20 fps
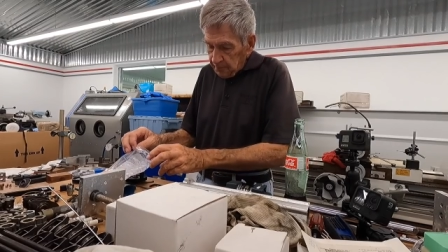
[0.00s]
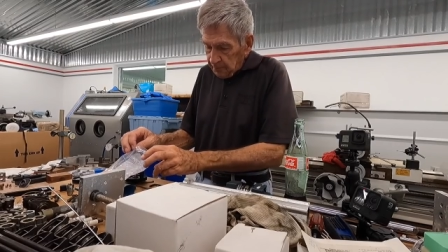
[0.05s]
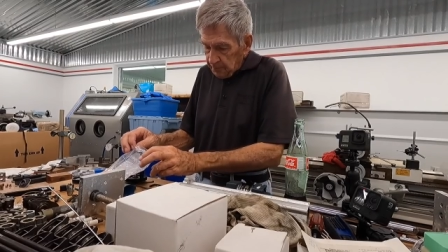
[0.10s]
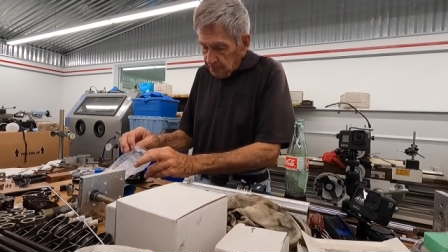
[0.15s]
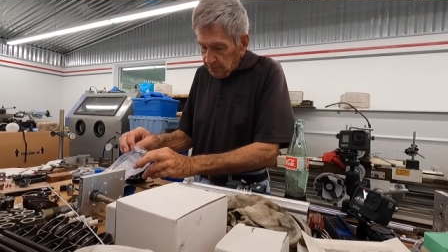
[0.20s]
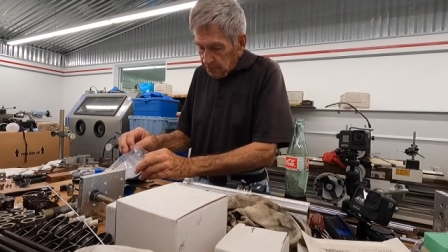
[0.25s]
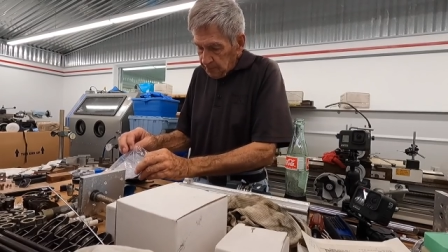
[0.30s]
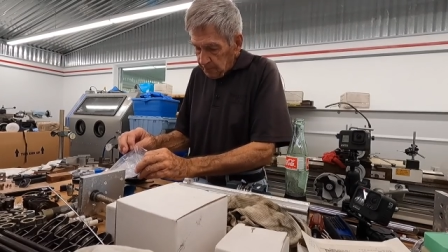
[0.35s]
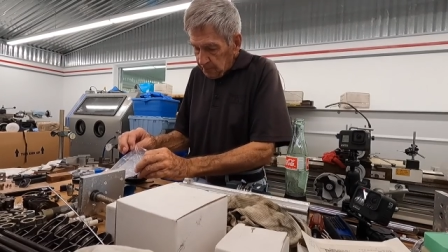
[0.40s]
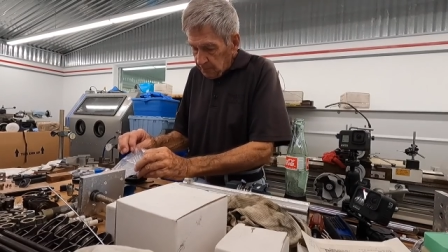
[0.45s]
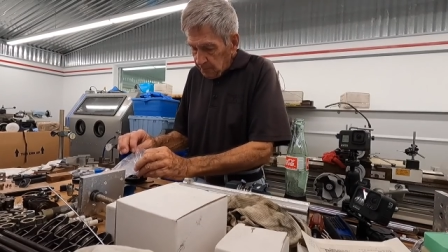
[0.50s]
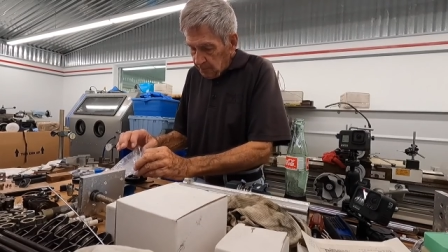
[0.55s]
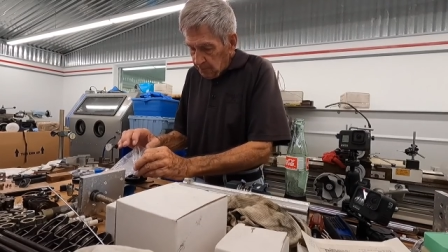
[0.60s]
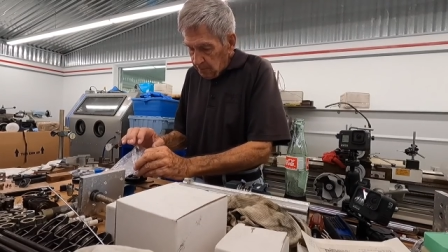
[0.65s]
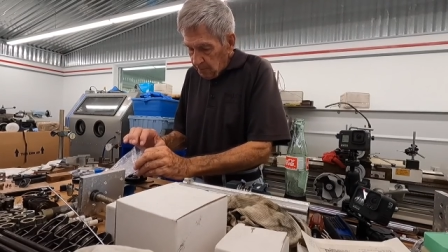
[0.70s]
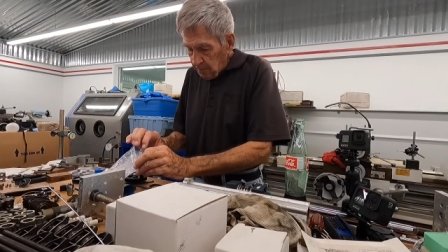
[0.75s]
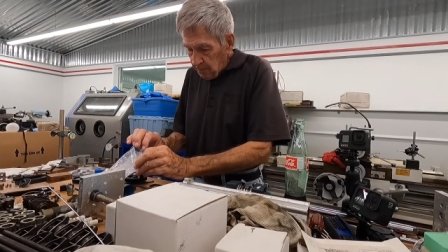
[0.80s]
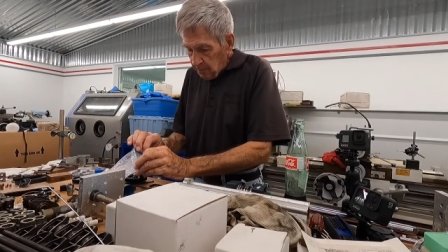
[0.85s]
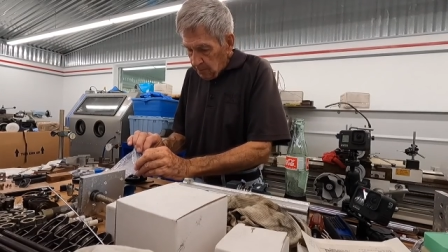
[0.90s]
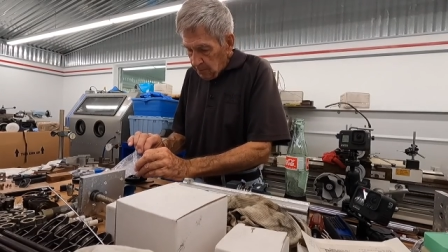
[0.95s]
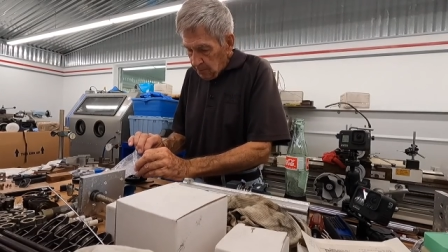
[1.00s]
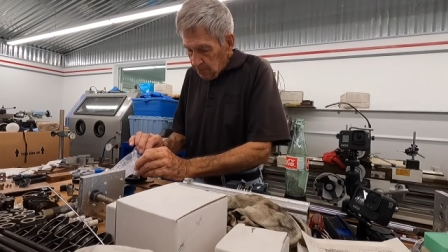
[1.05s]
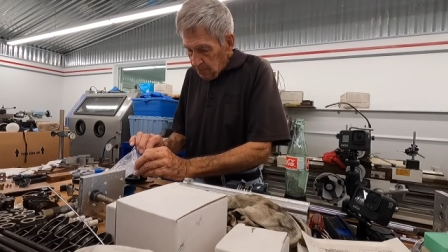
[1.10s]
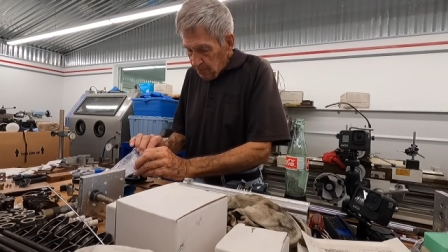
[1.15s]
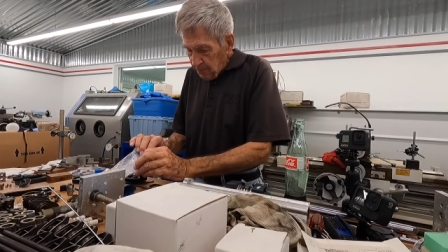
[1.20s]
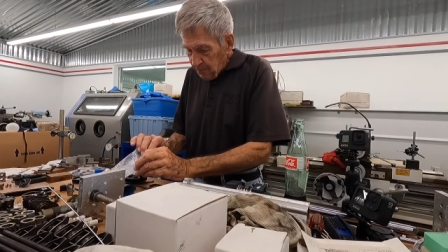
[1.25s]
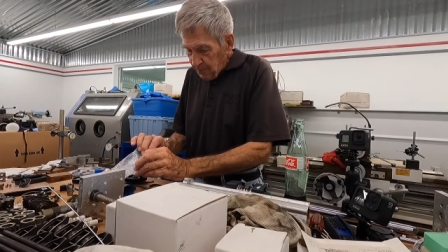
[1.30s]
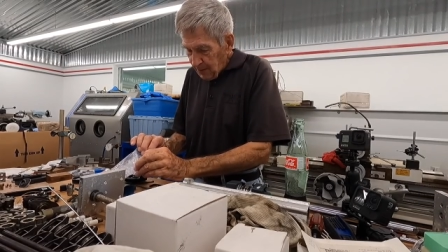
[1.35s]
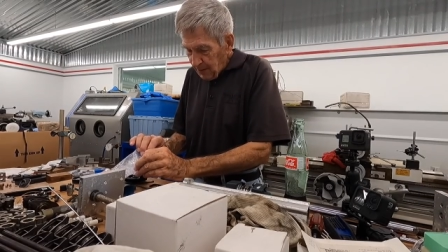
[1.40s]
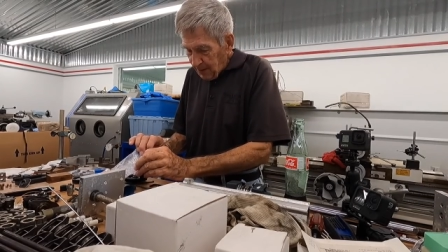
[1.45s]
I think that was fun.
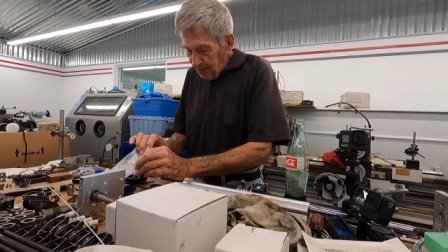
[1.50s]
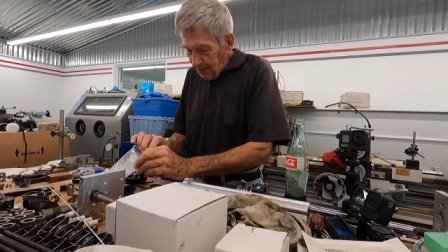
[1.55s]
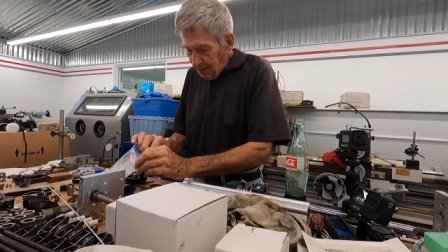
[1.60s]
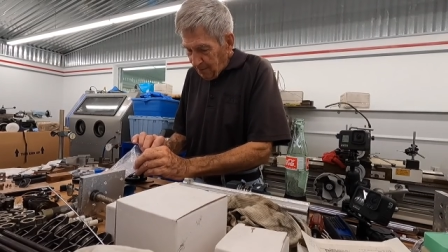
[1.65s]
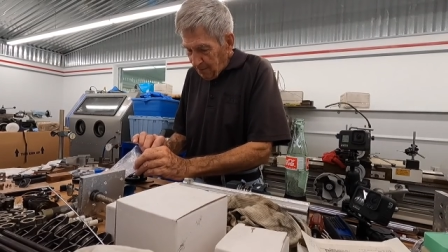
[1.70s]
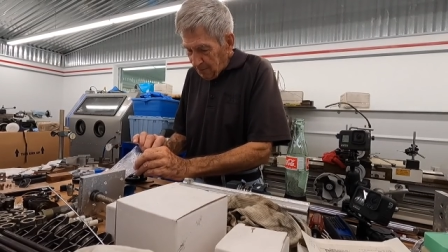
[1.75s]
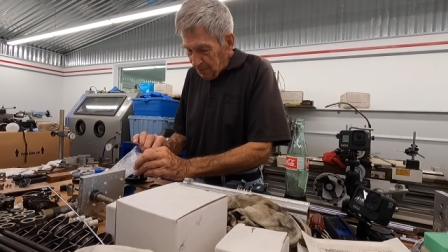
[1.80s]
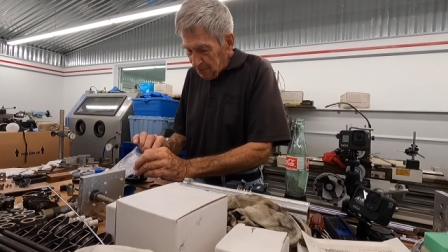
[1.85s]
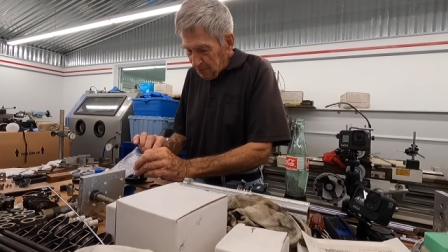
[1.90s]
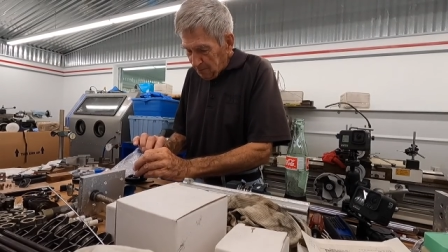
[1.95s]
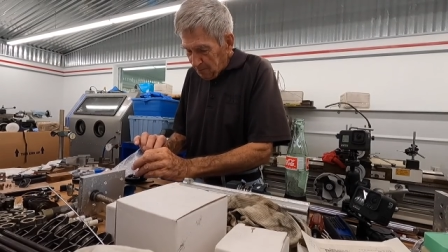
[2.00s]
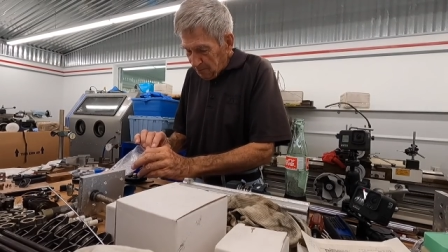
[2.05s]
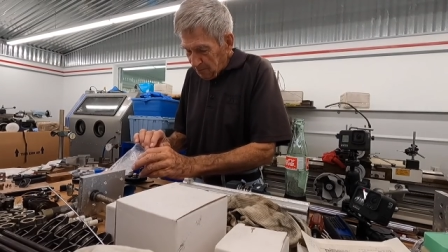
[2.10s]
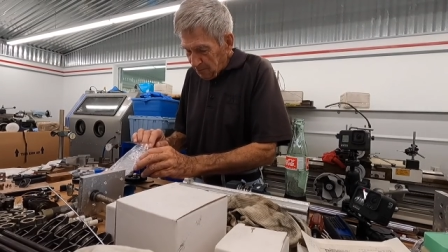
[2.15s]
That was...